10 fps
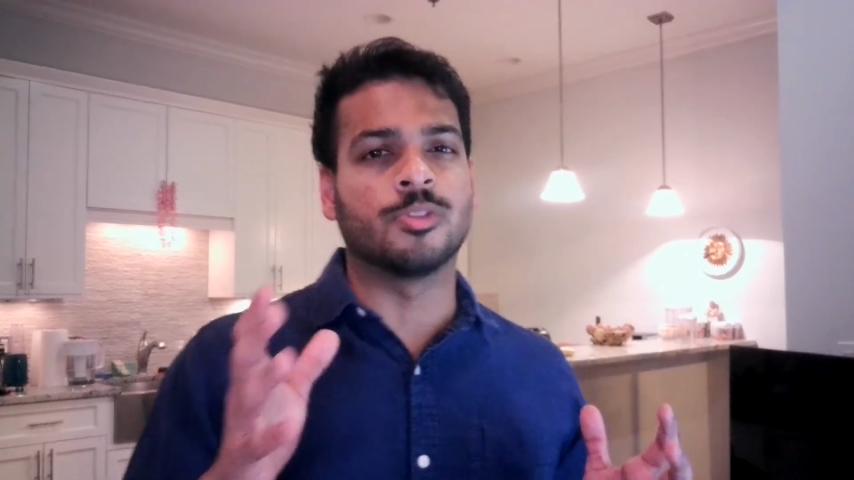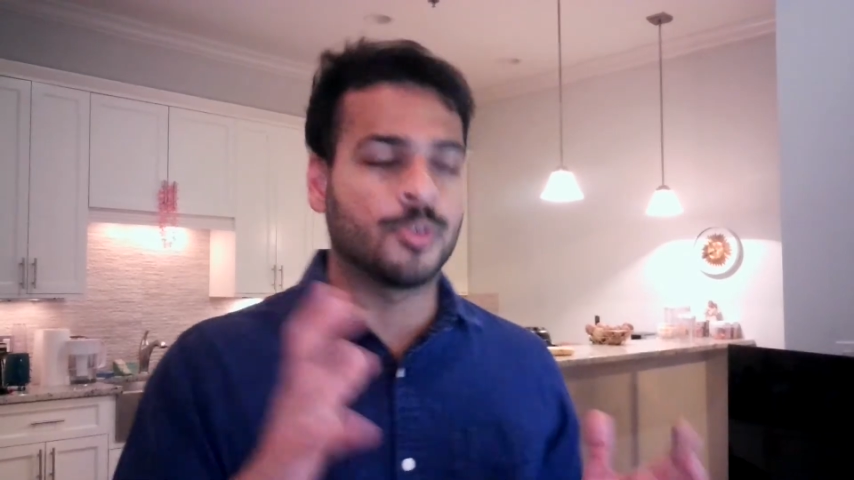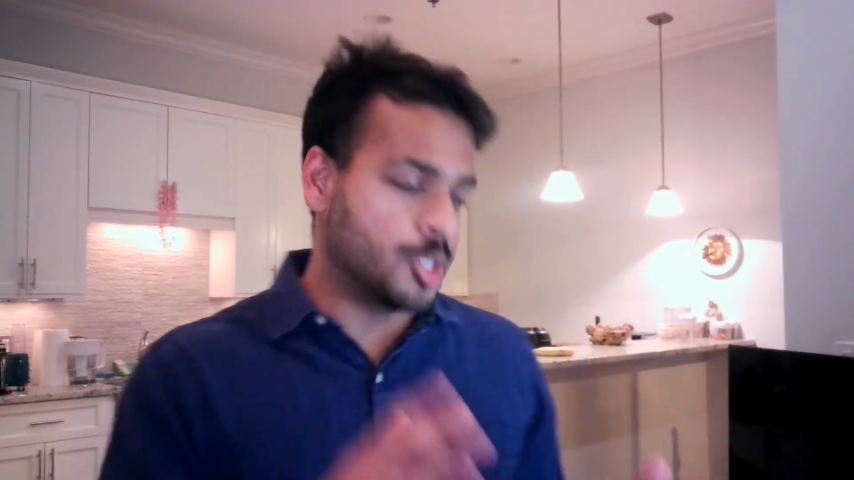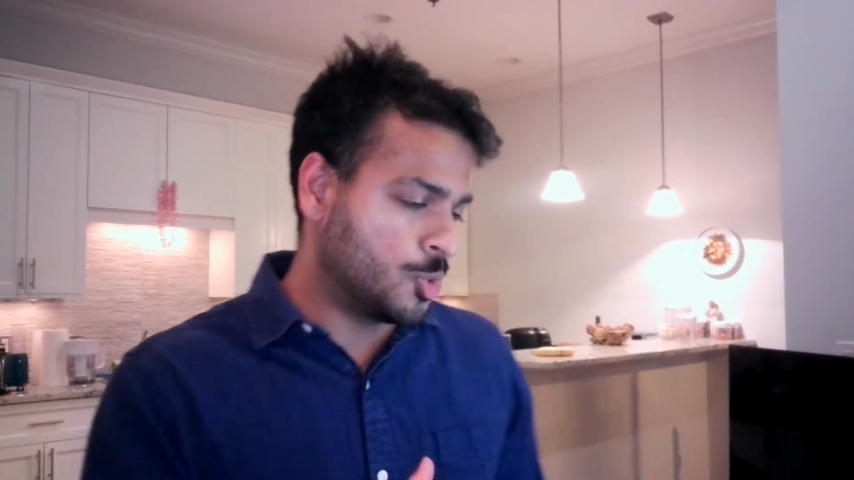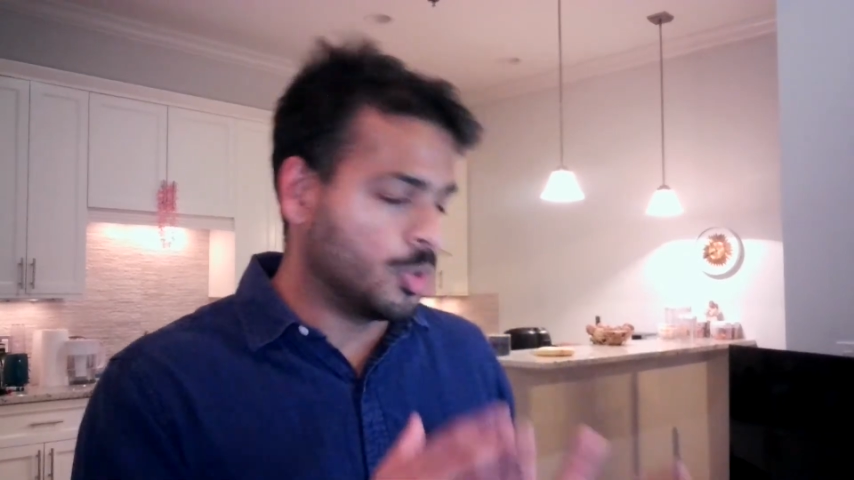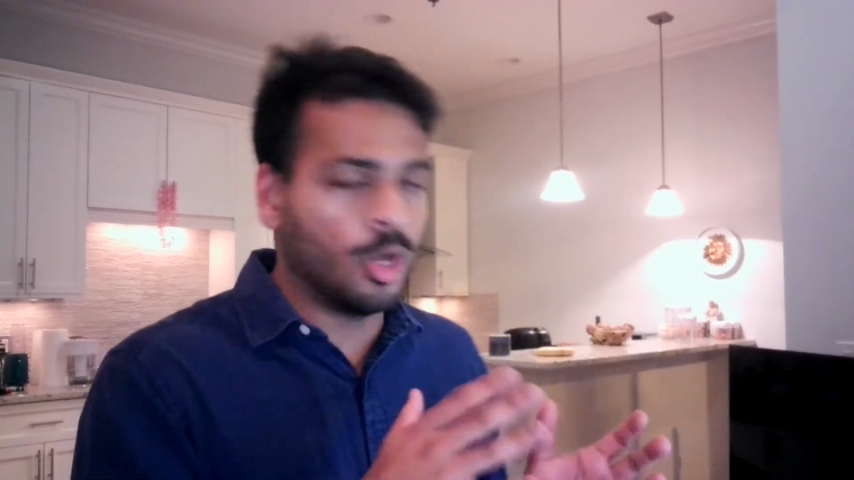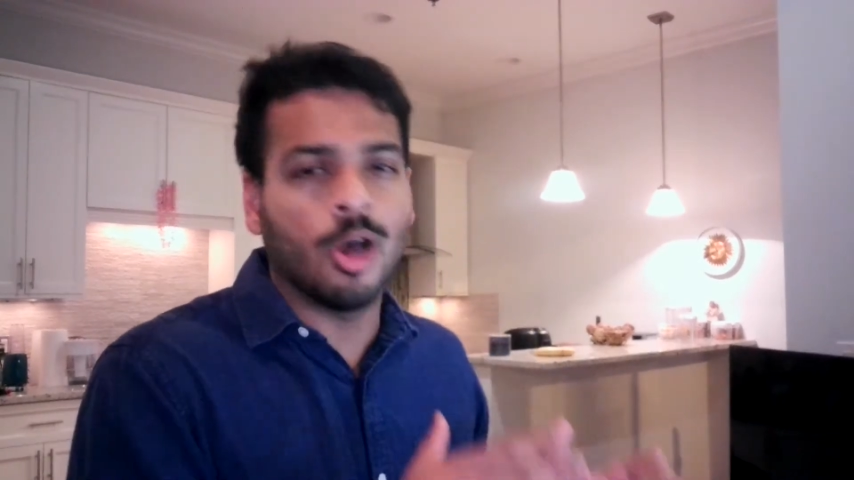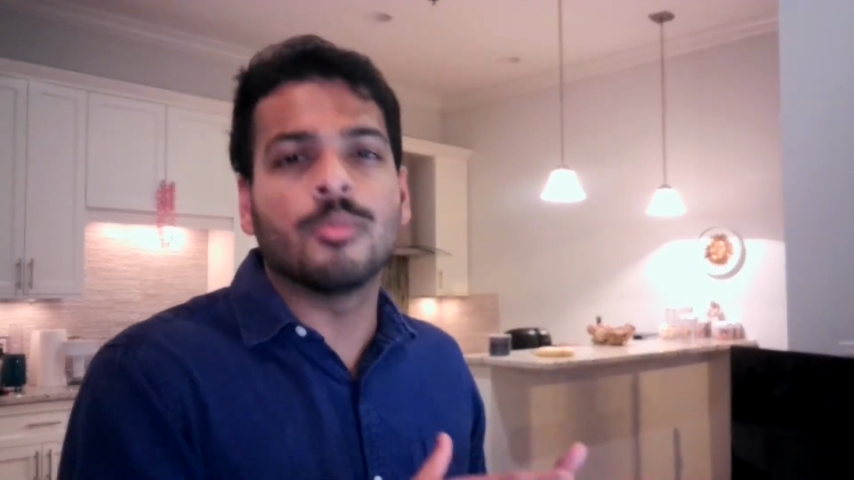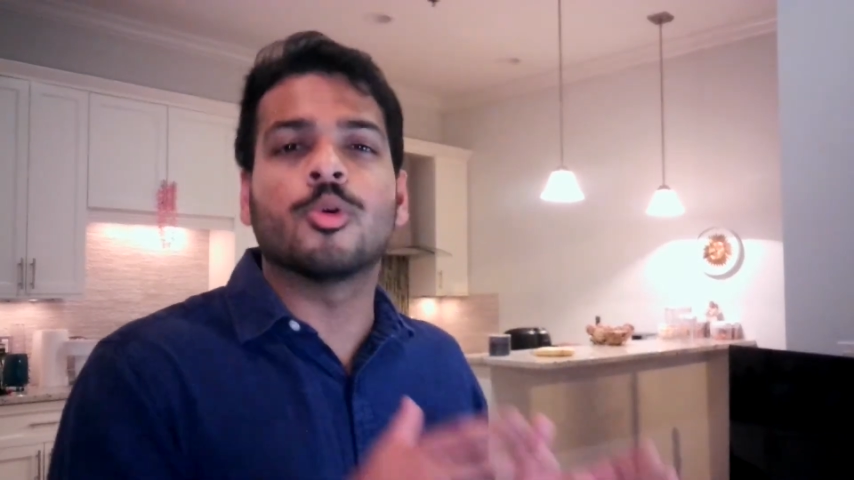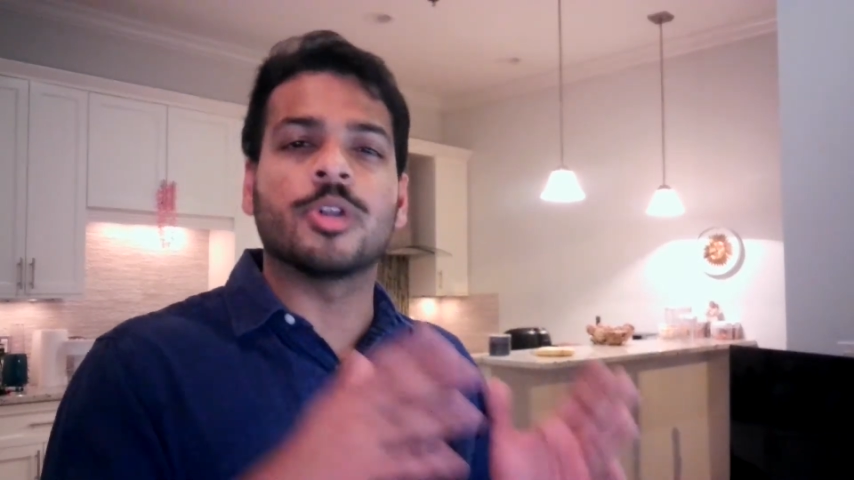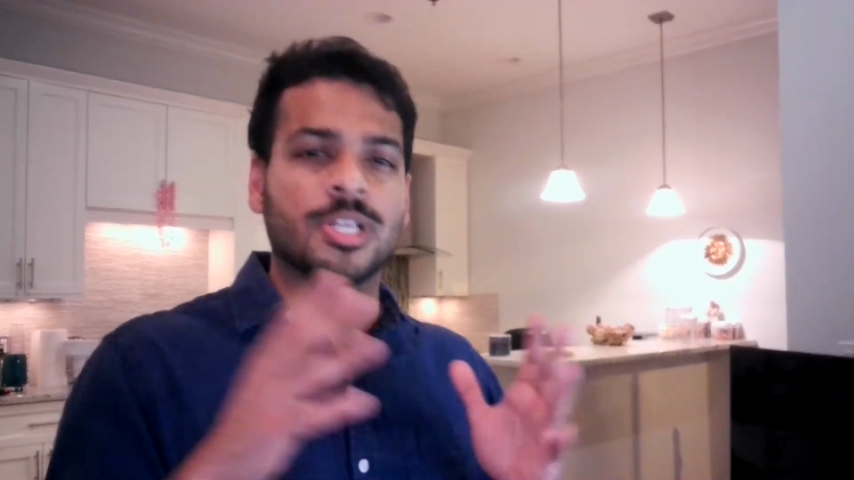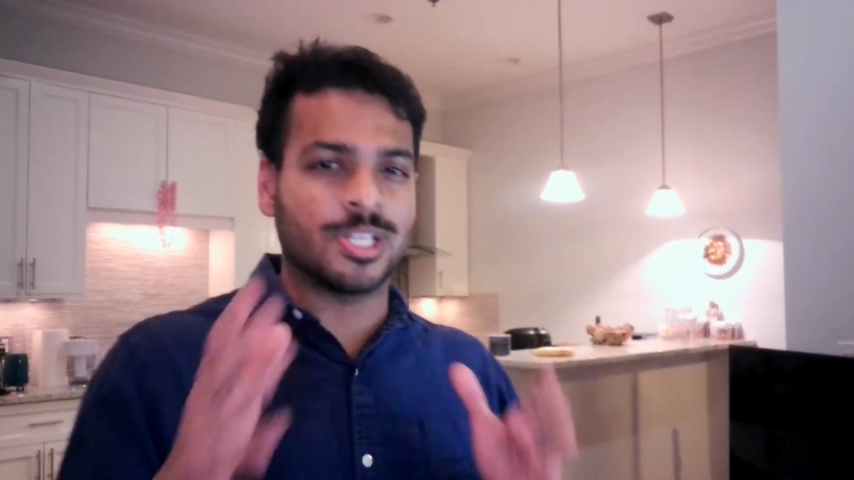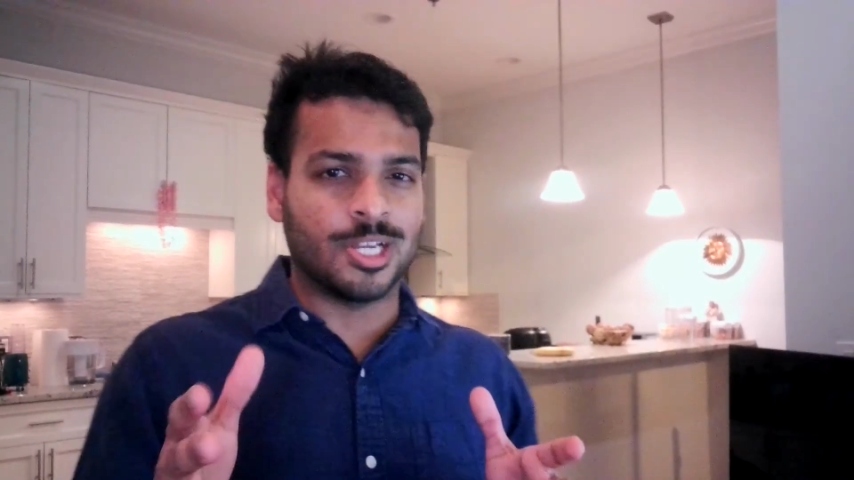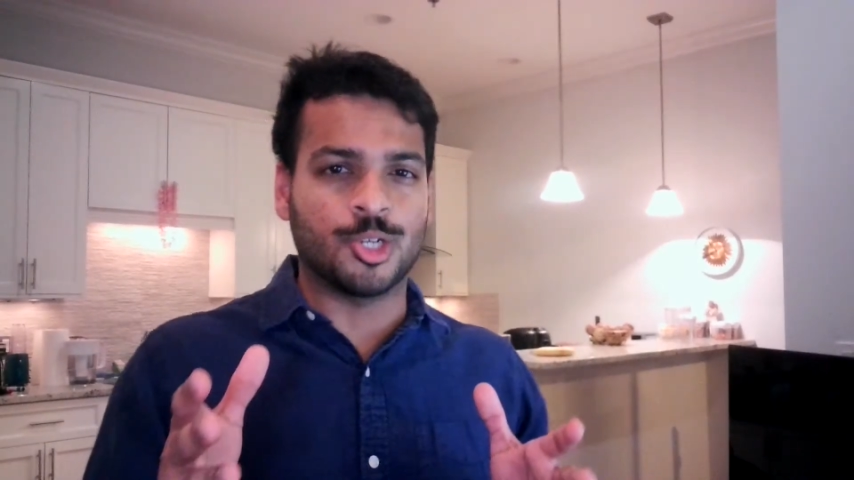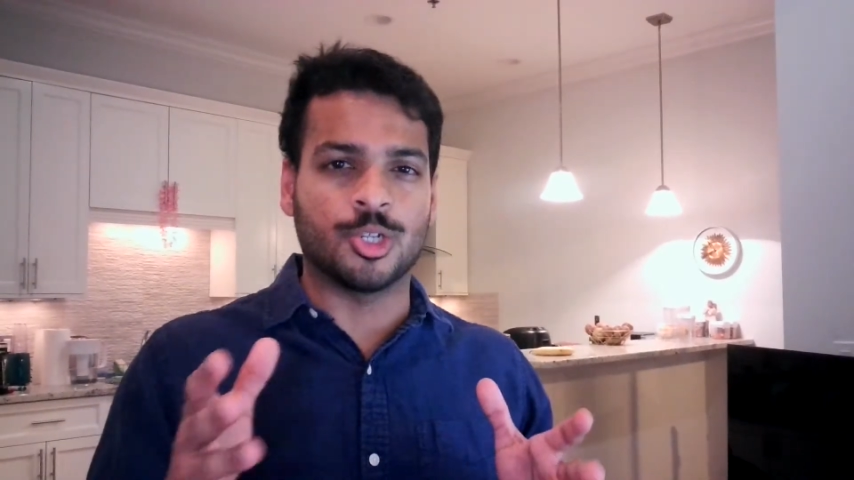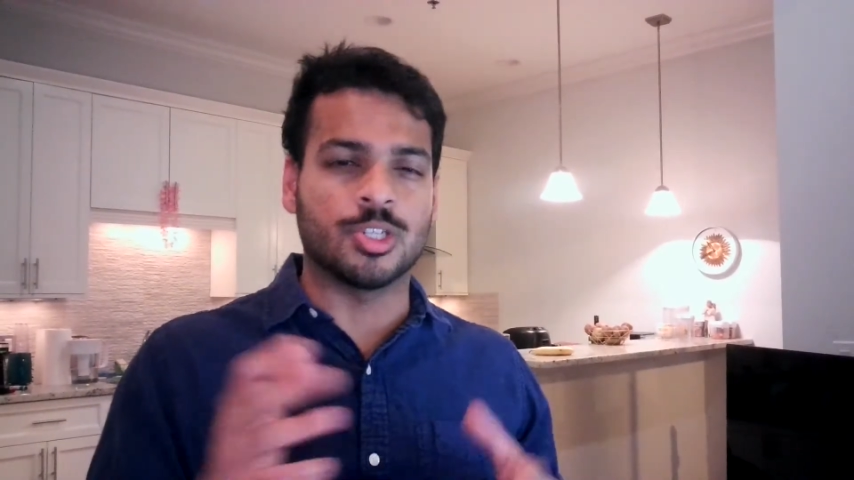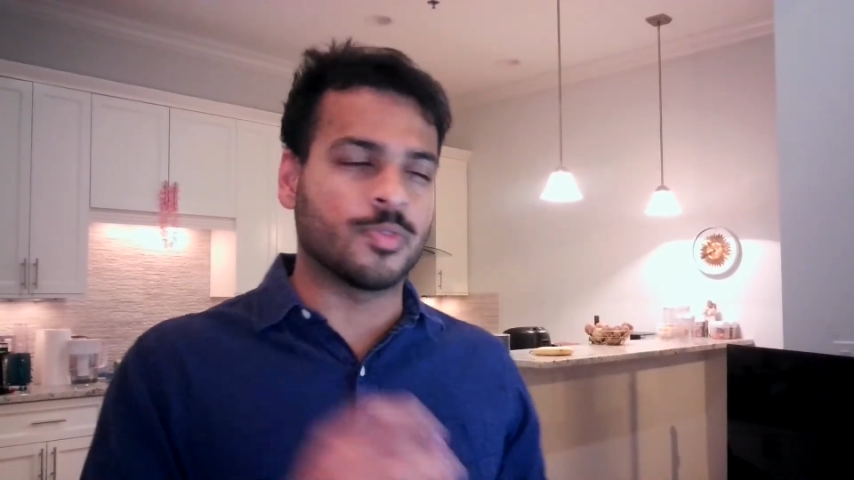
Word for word: virtual onboarding sessions,